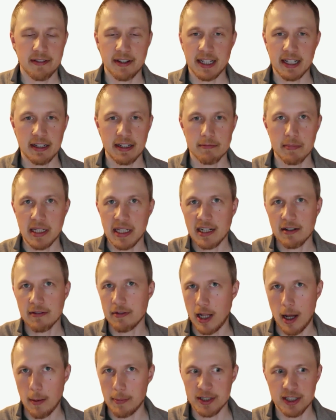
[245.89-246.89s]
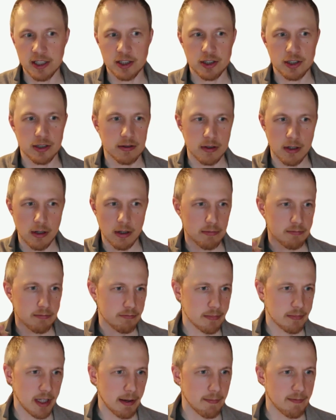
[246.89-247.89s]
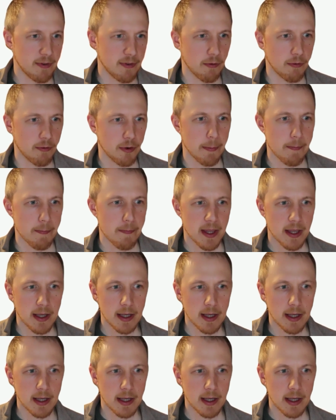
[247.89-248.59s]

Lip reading: any meaningful opposition. So, yep, vote for him.